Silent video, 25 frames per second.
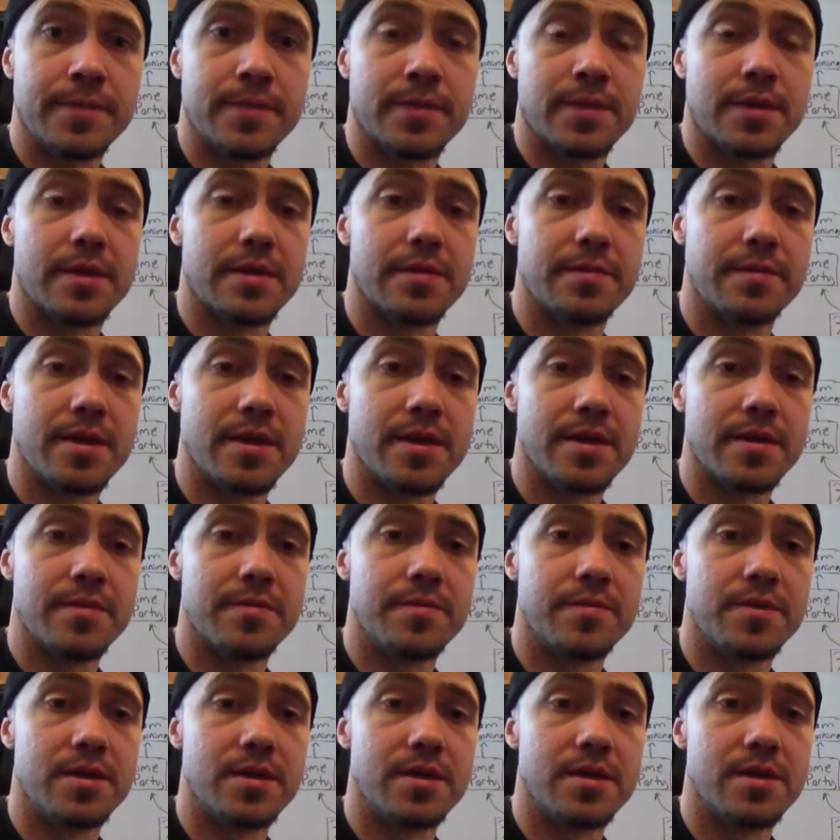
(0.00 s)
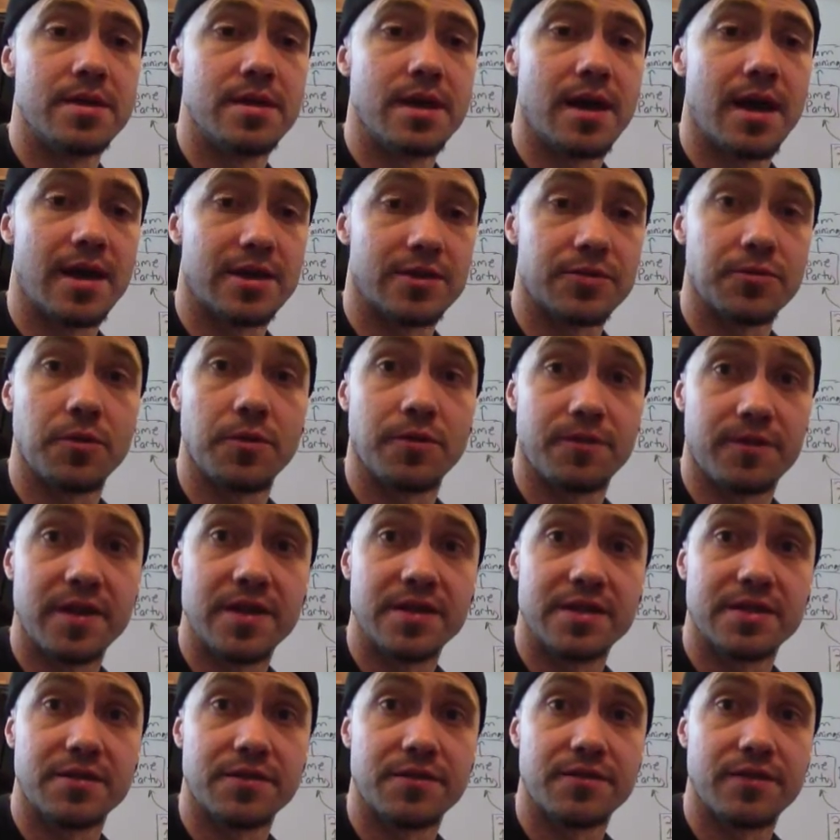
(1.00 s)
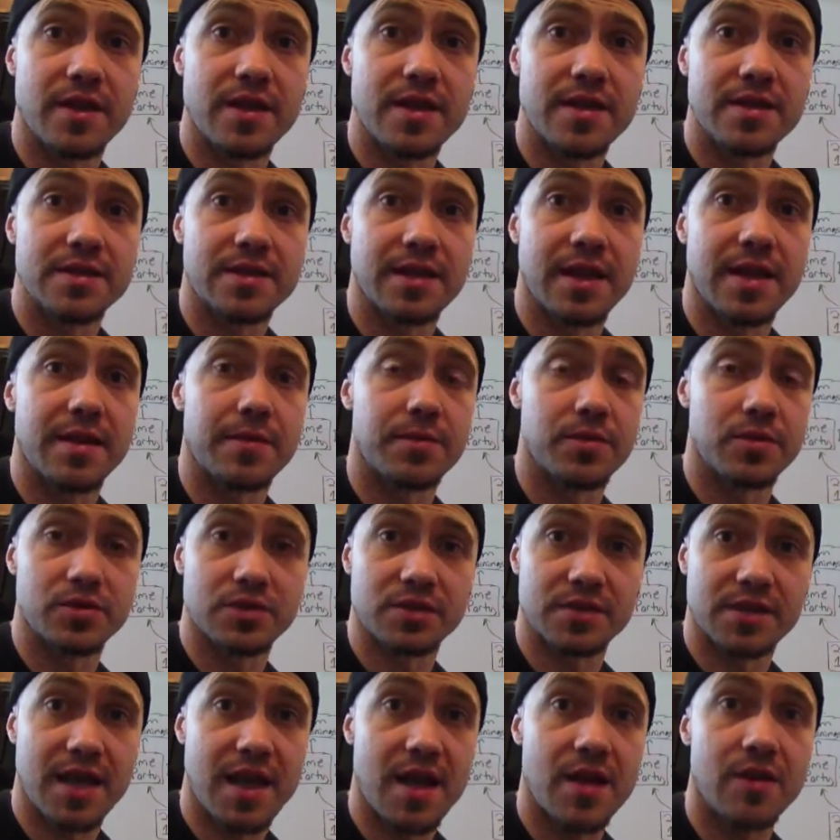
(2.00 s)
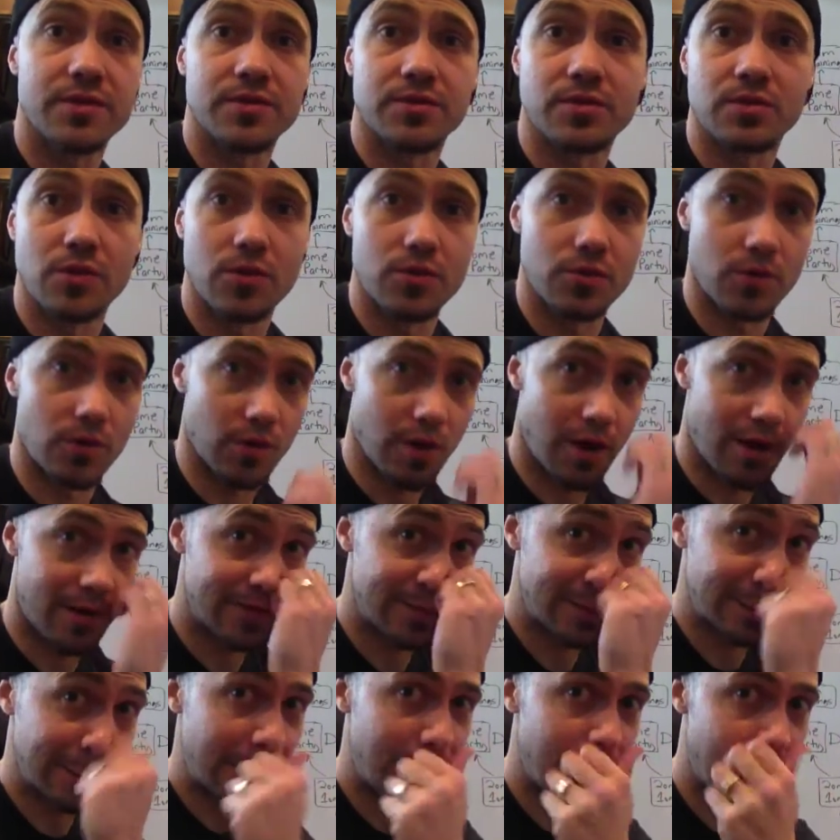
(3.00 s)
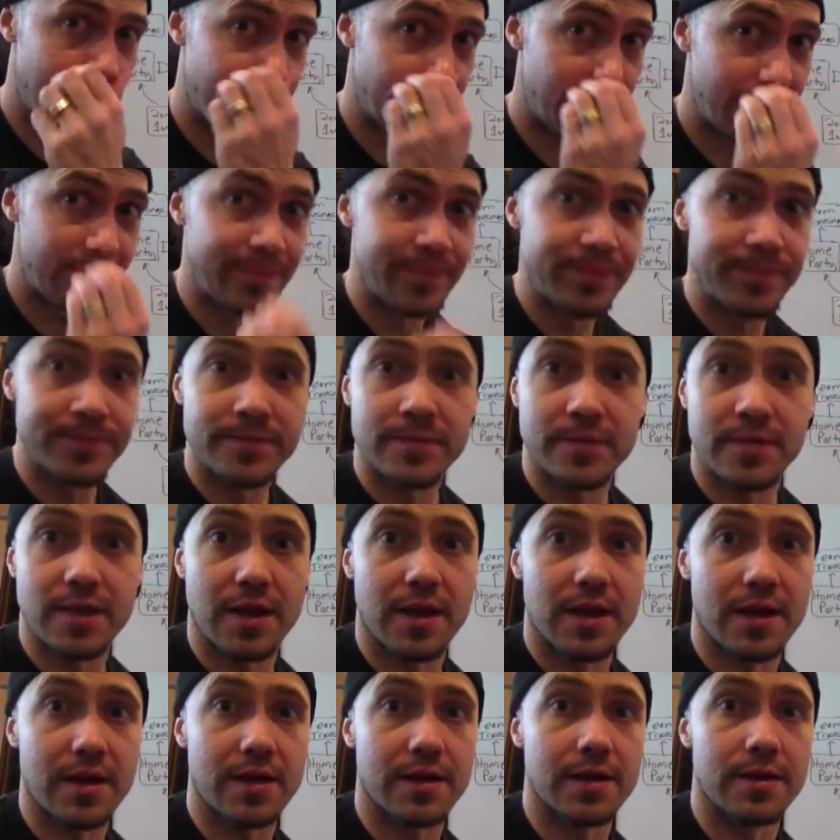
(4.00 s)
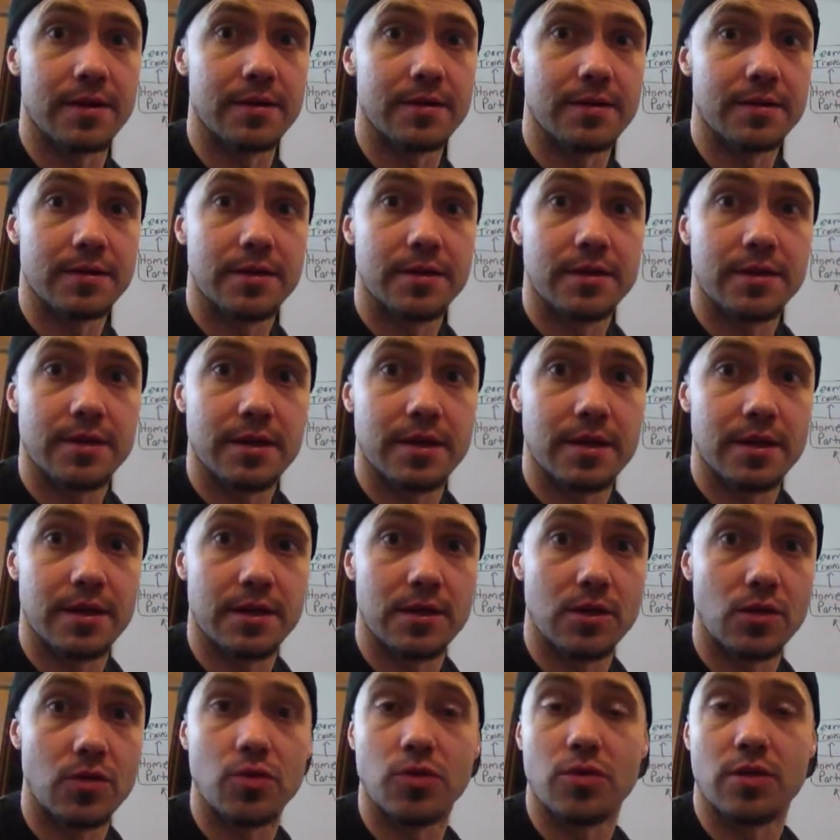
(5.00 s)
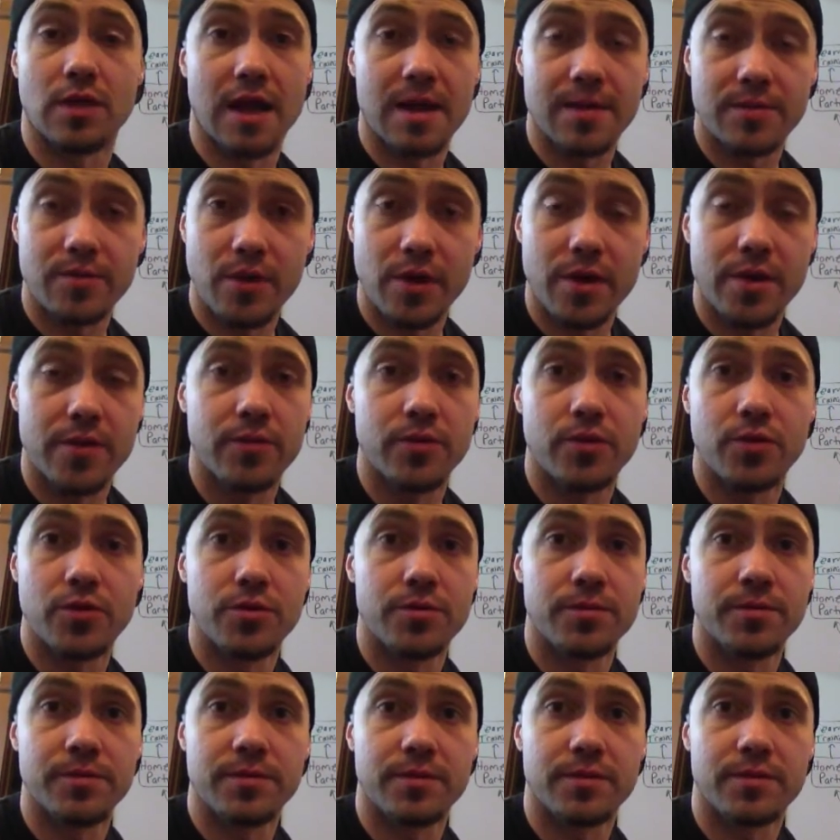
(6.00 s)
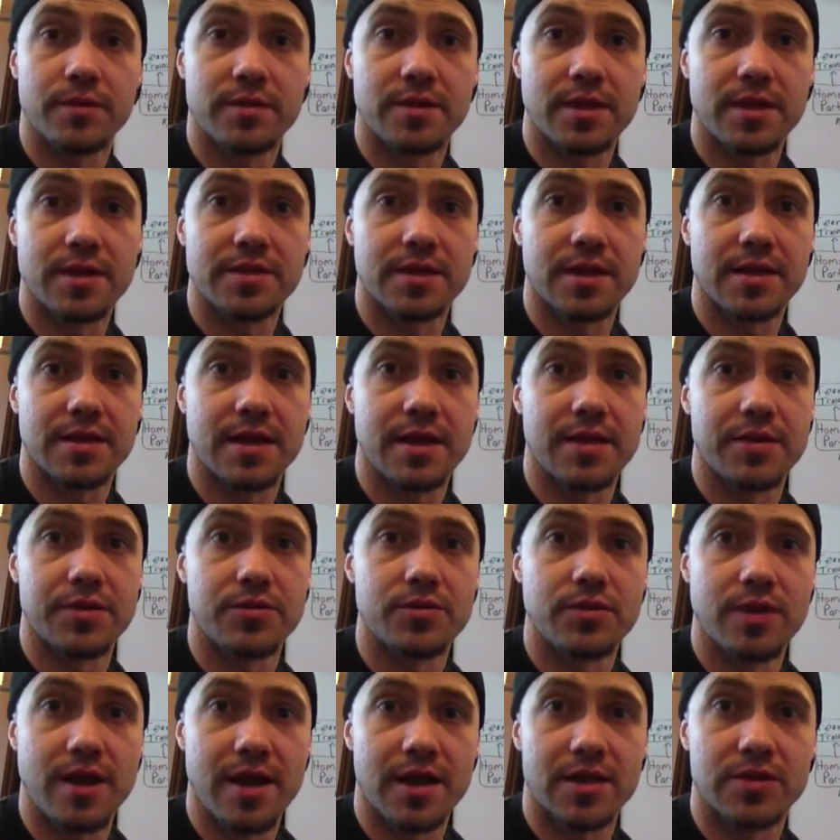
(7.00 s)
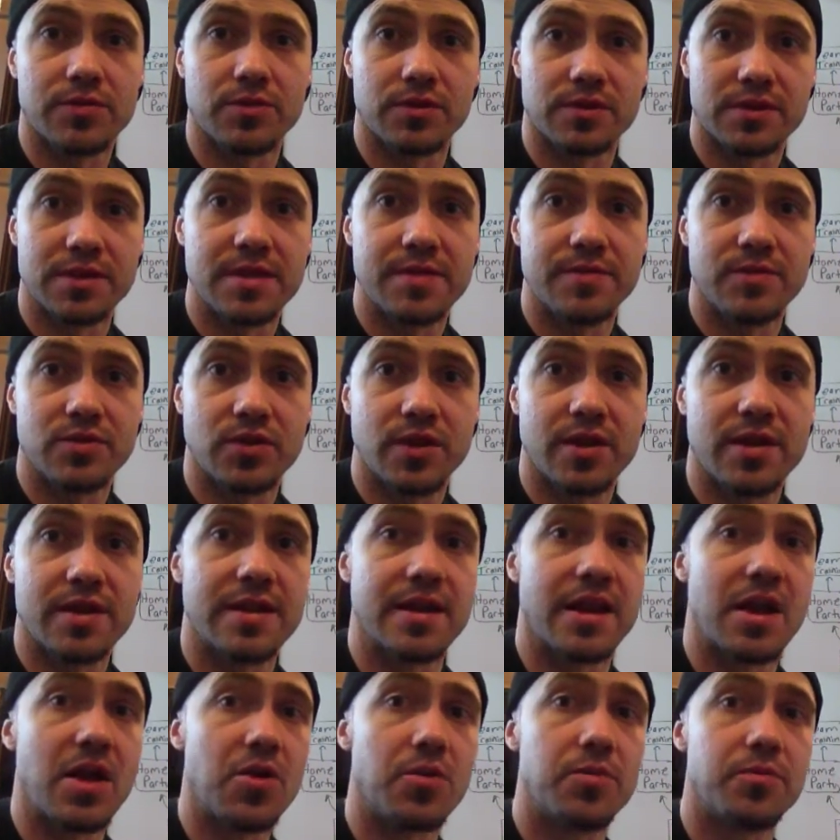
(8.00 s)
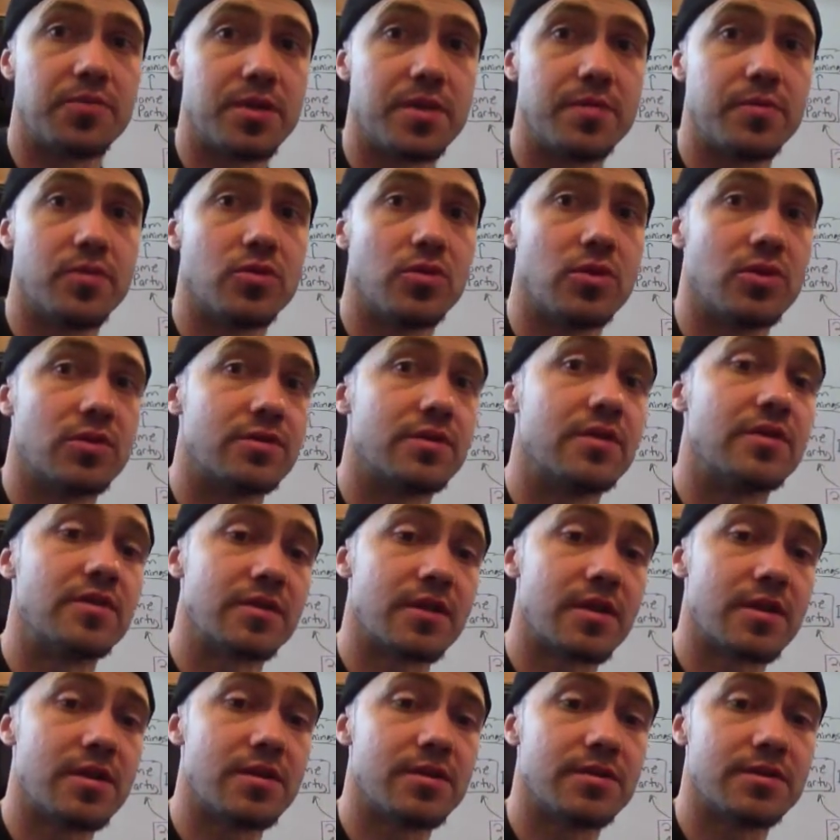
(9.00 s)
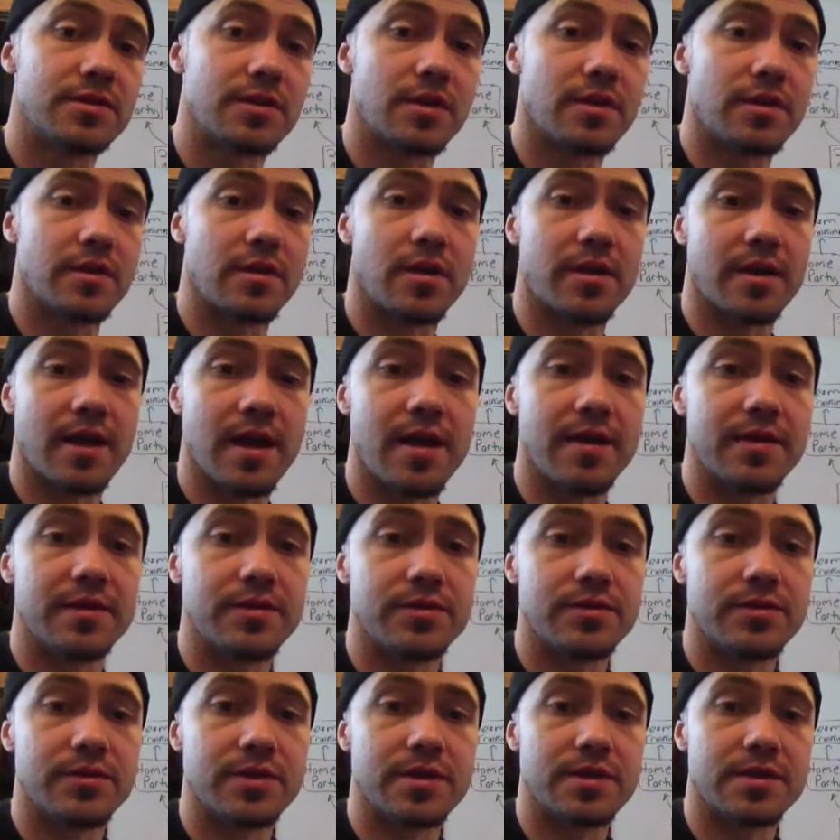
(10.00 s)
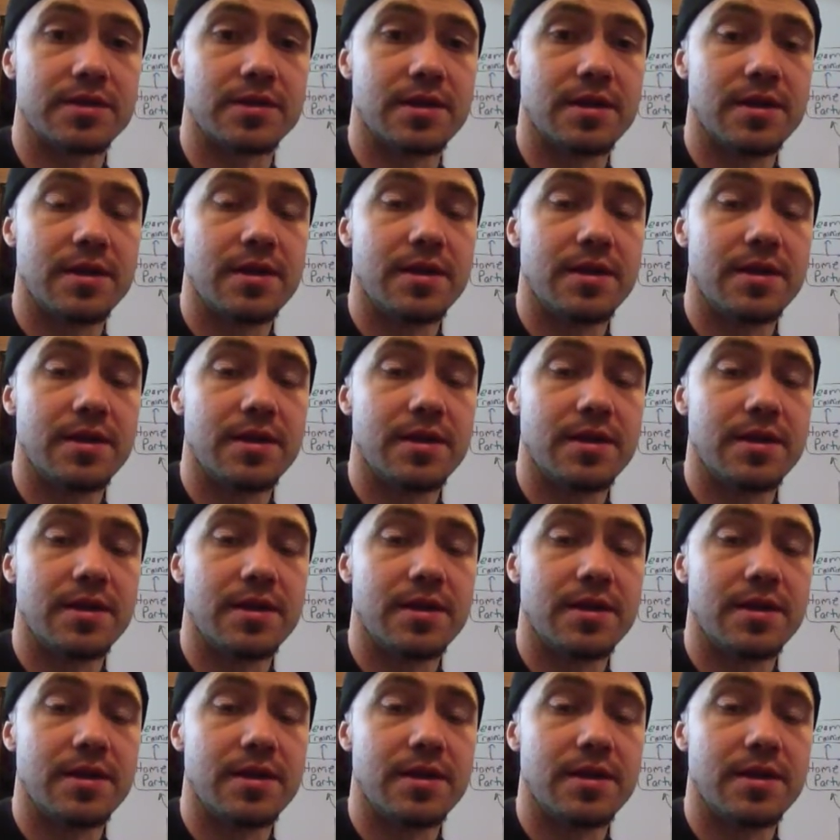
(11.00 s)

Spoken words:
It may be actual face-to-face at a person's house or a local coffee shop, a local library room, things like that. You do an actual team training and help people learn the skills on how to do this.